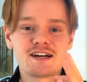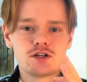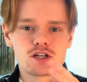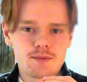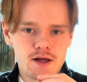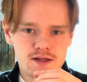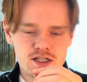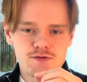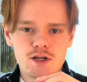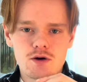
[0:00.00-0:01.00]
I talked about in this
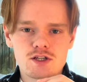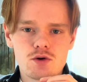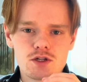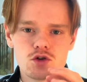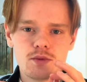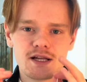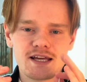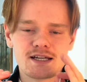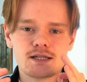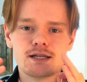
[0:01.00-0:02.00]
video is going to be
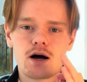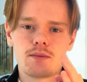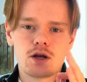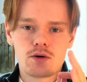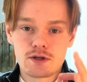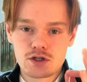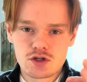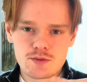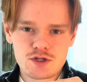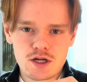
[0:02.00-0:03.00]
linked down below in the
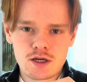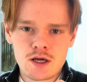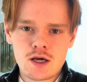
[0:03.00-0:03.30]
description.